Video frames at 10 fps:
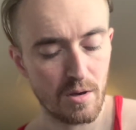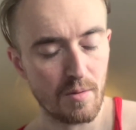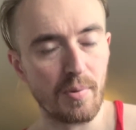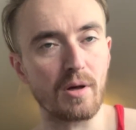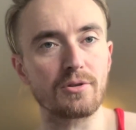
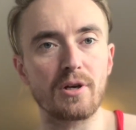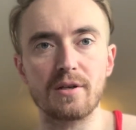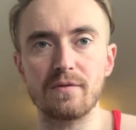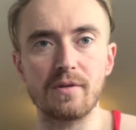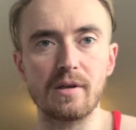Apologize
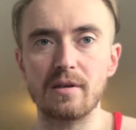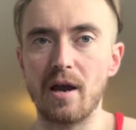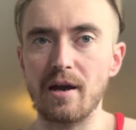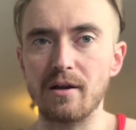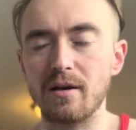for the
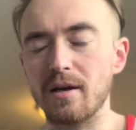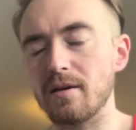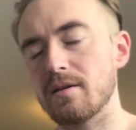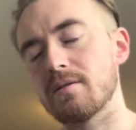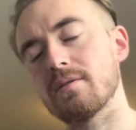attire.